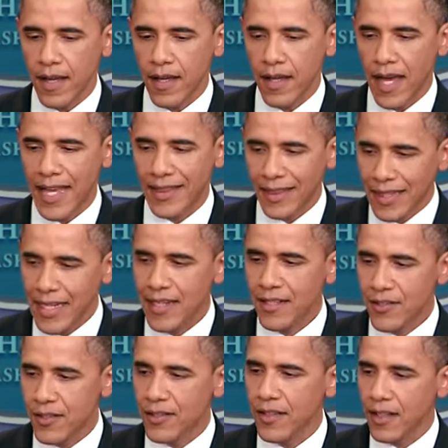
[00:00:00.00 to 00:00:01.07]
at
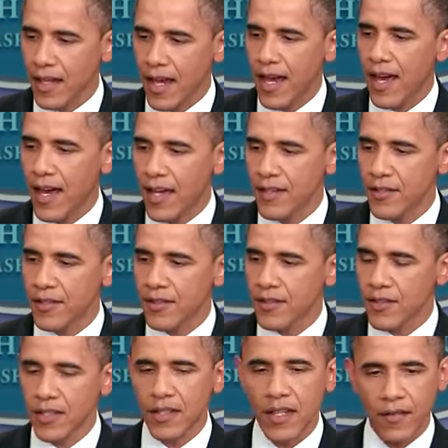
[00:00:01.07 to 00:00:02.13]
least as
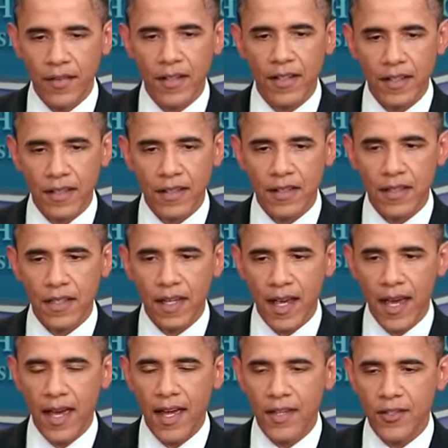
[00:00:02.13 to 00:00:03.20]
significant
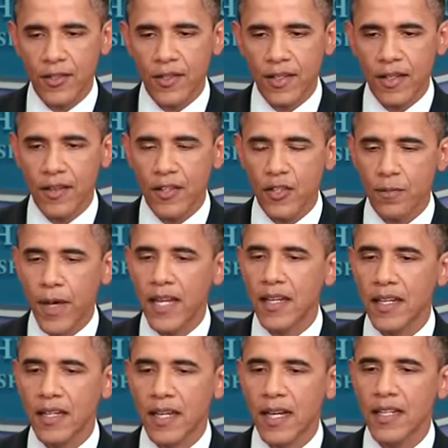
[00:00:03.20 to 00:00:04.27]
as the
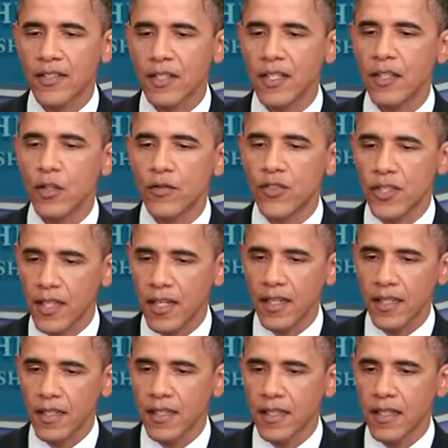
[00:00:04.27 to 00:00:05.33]
spending cuts that you've
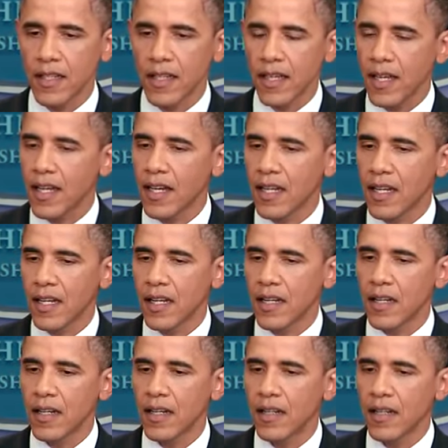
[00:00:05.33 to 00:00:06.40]
seen in
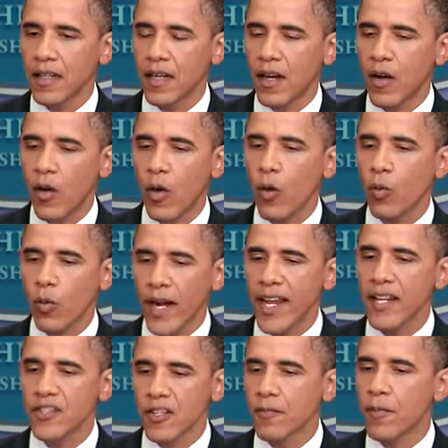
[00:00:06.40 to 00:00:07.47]
a whole range
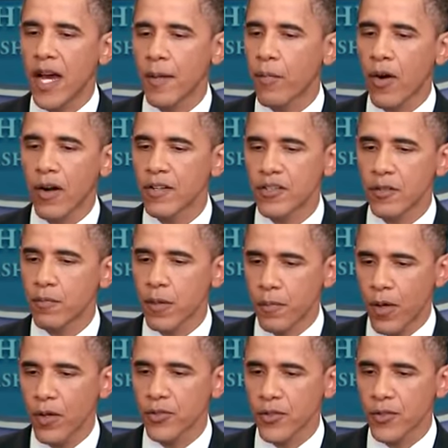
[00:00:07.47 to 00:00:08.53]
of bipartisan
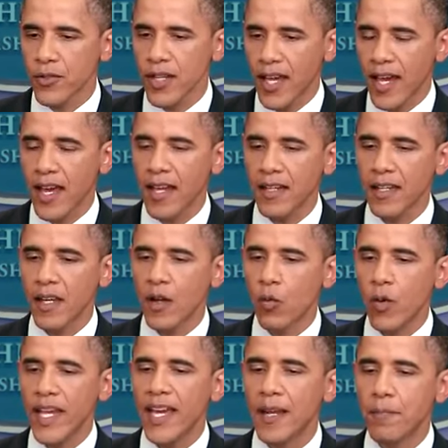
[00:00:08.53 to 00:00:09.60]
proposals, and we
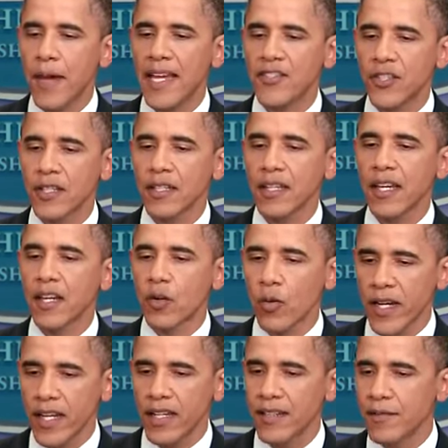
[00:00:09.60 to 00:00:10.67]
had basically
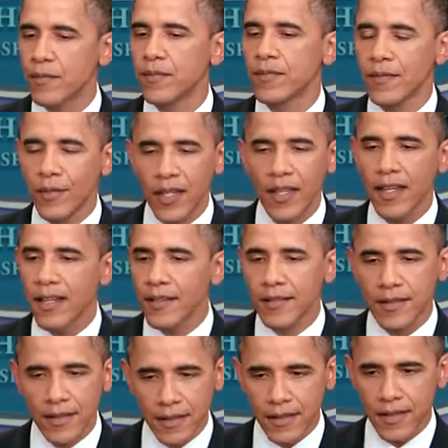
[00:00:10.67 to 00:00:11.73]
agreed within
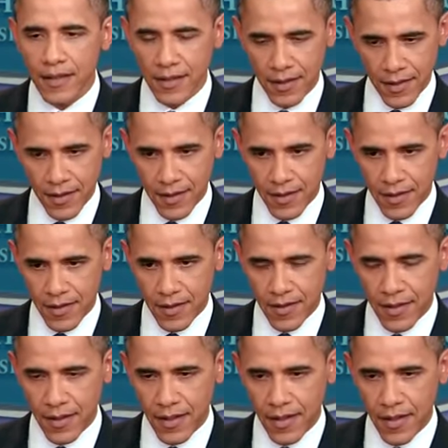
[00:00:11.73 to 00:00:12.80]

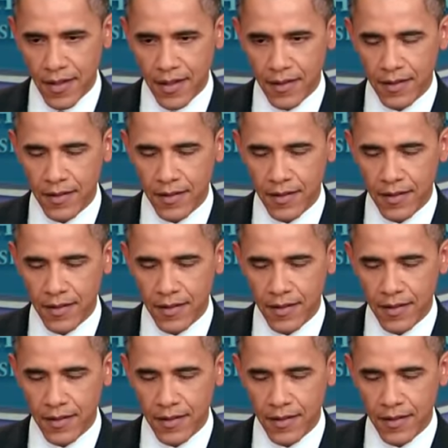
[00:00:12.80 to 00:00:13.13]
$10